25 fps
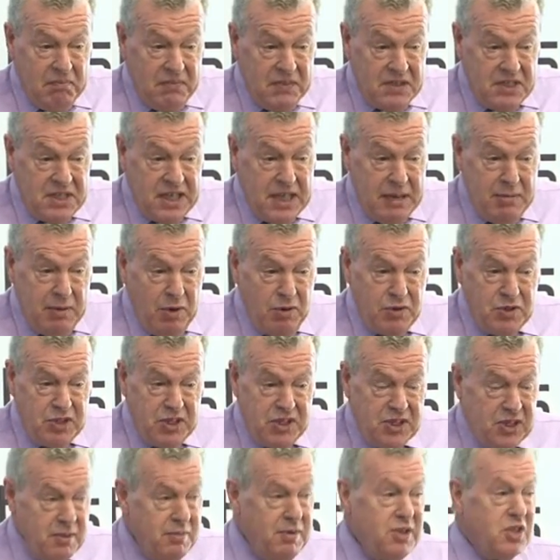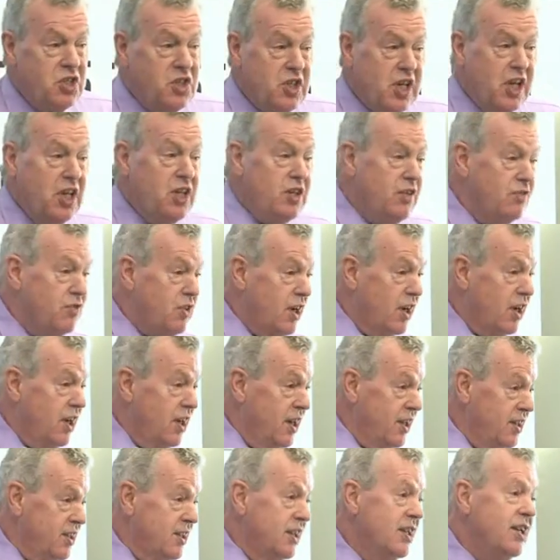Same old system, a change of
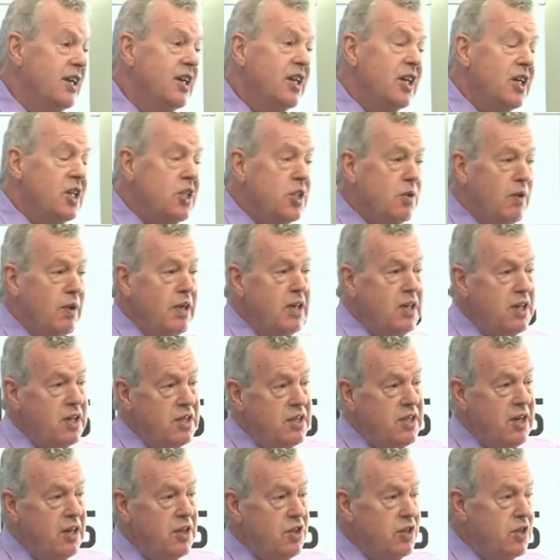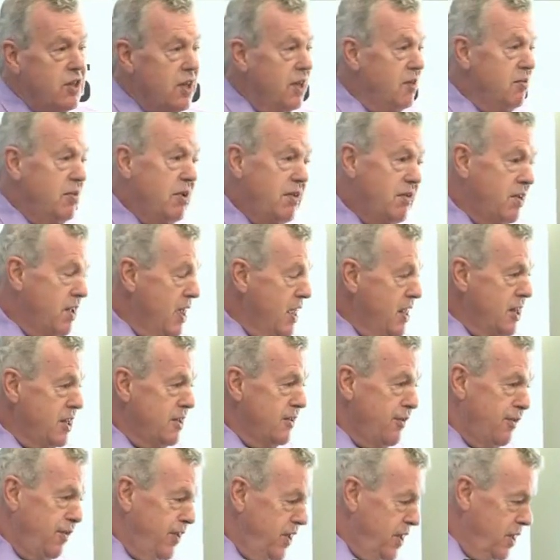diet. 20th century, we've
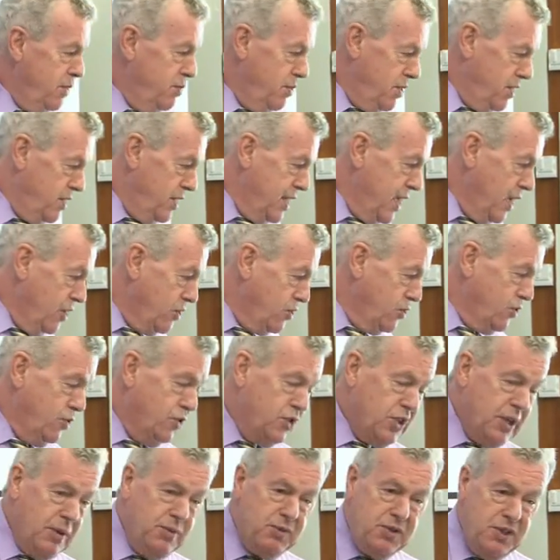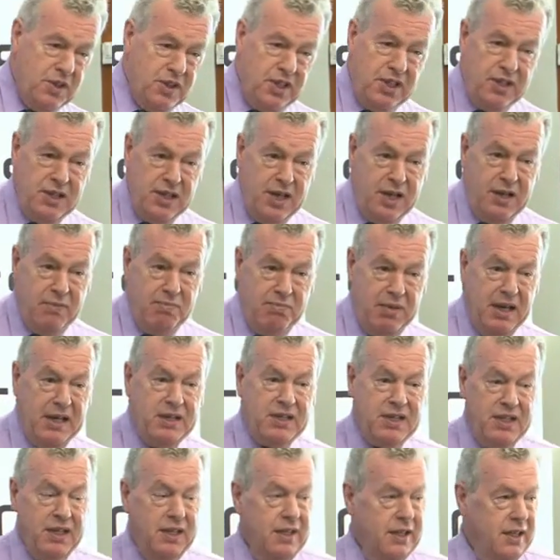interfered with natural substances like
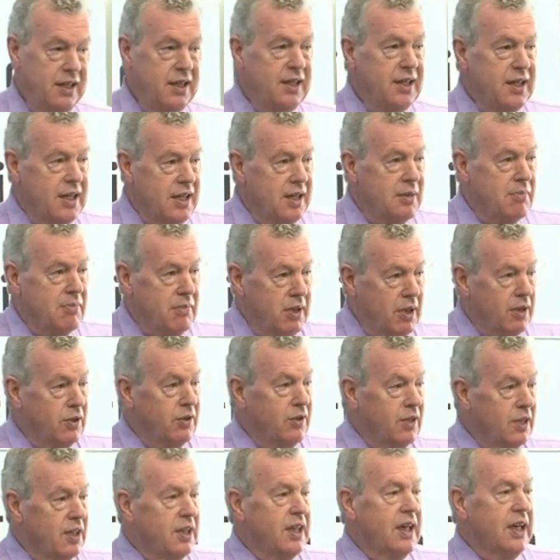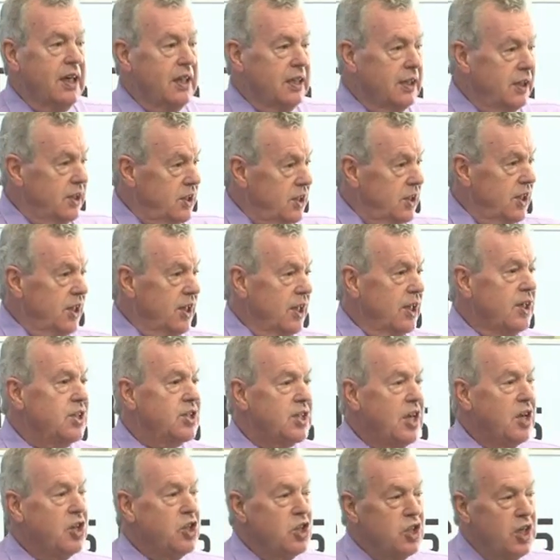butter, milk, and
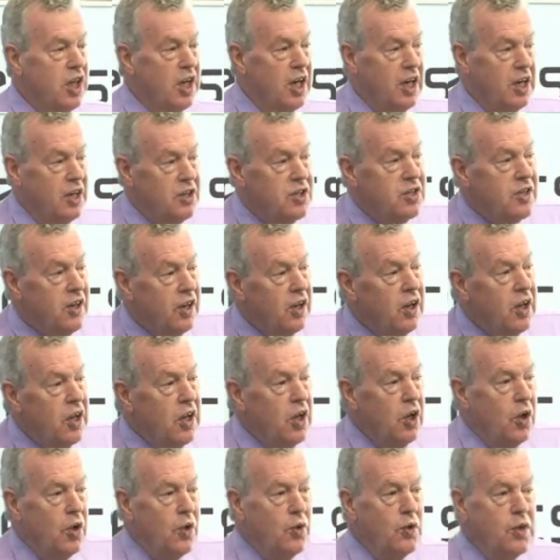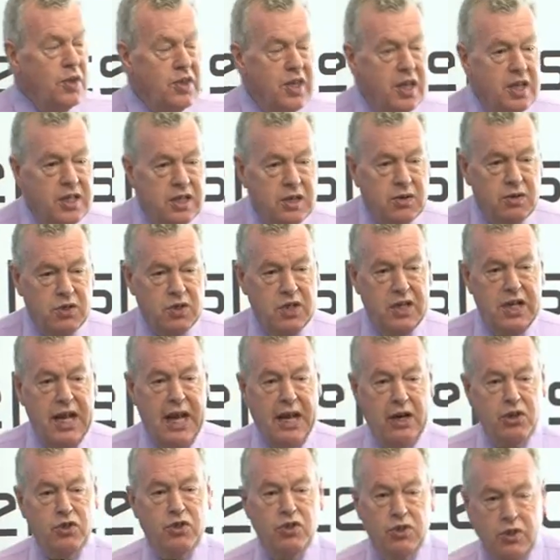sunshine and so on. All the things which are
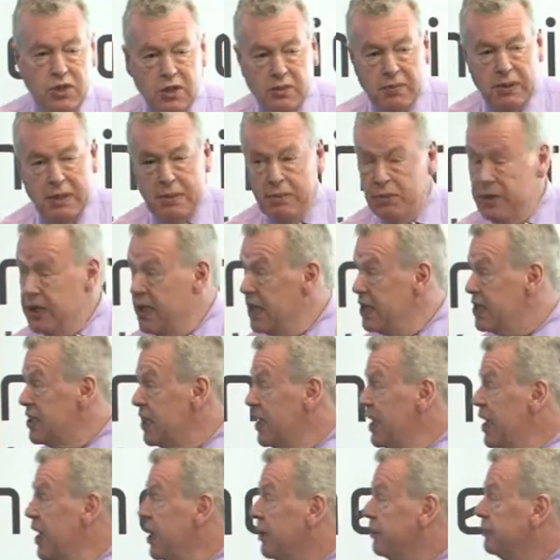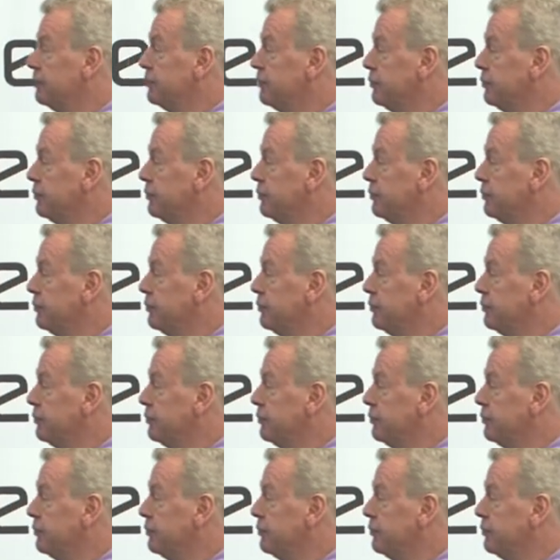natural to people years ago.